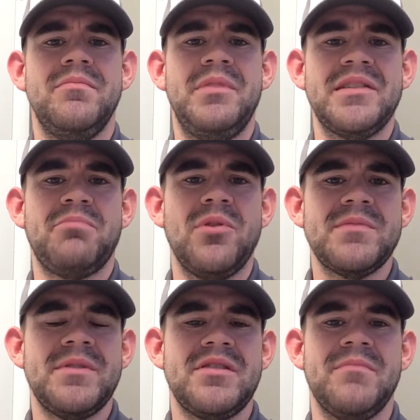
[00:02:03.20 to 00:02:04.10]
But
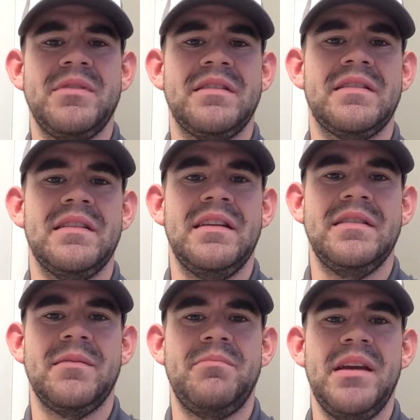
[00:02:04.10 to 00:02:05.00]
sportsmanship
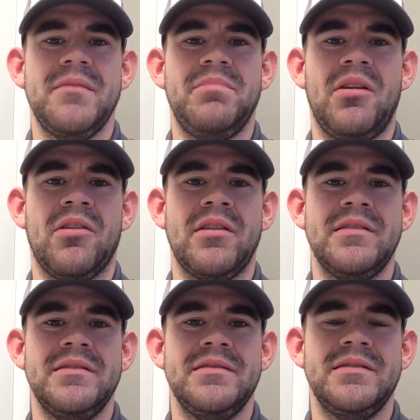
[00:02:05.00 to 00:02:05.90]
is a big
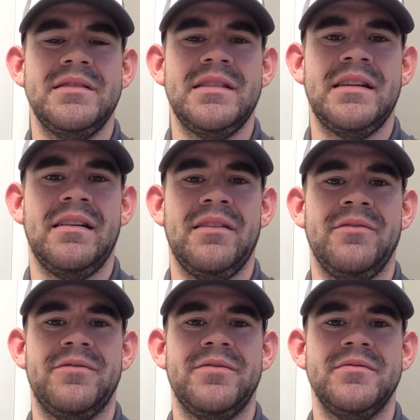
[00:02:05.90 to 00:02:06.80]
part
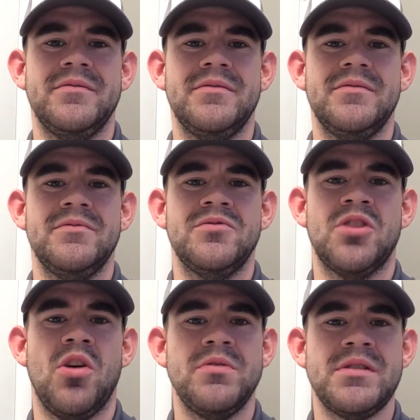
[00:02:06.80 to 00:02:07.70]
of
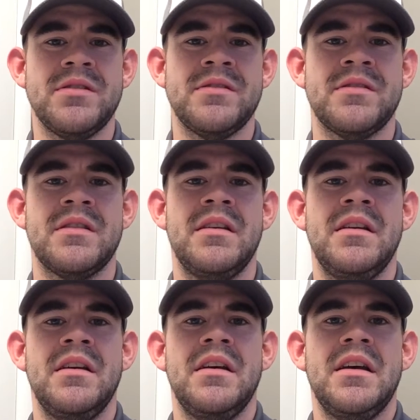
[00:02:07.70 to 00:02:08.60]
coaches,
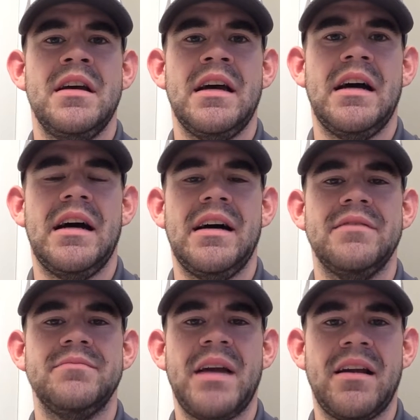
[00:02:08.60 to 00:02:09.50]

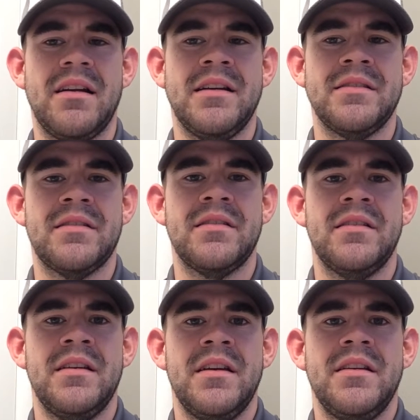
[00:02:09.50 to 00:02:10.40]
parents,
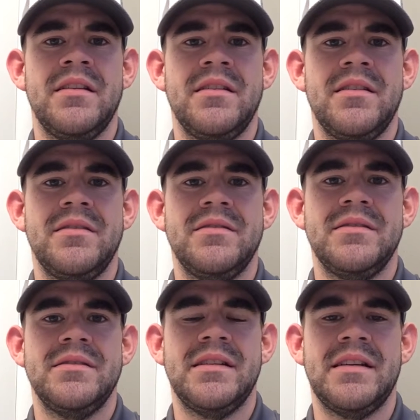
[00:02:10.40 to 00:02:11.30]

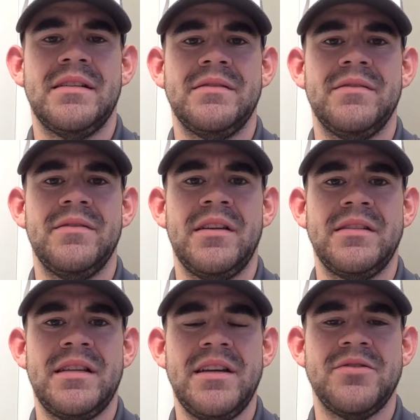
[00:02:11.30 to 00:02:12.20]

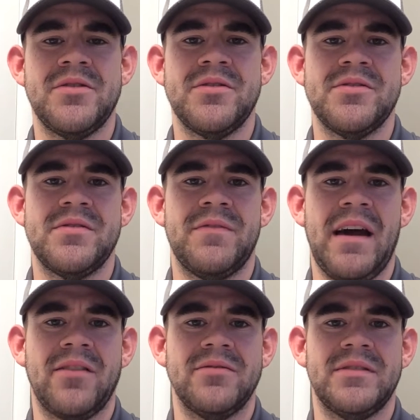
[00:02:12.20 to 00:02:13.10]
and teachers,
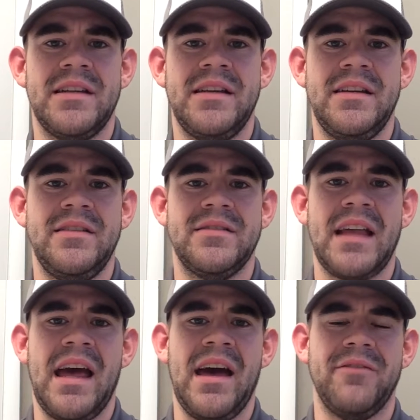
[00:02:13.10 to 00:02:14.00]
faculty,
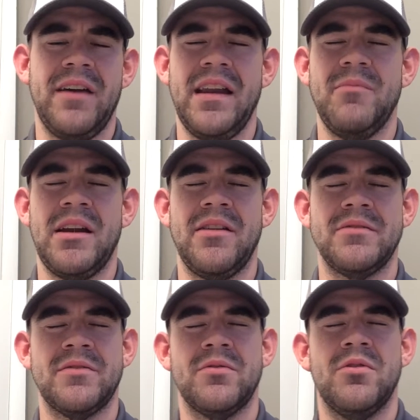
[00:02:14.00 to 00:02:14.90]
staff, anybody here
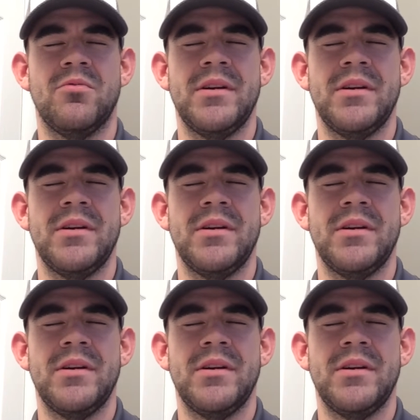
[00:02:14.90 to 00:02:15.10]
at the school.